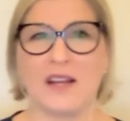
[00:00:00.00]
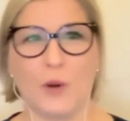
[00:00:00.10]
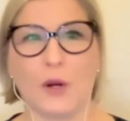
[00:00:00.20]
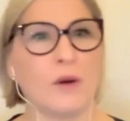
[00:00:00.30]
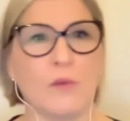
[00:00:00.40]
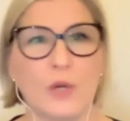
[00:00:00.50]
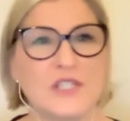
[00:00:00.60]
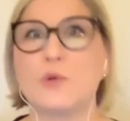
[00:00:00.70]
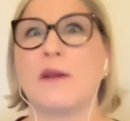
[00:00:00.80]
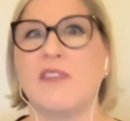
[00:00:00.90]
or was
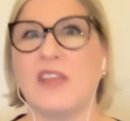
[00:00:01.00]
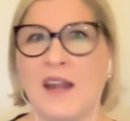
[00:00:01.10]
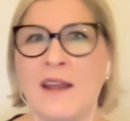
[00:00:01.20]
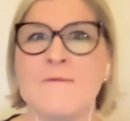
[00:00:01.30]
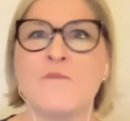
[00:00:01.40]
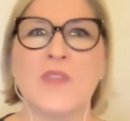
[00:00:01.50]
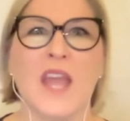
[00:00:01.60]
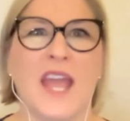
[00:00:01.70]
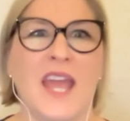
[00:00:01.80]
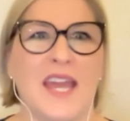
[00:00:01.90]
driven
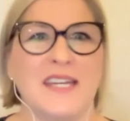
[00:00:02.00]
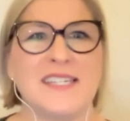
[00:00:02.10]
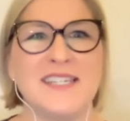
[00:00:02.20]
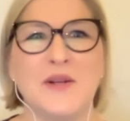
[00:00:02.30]
and,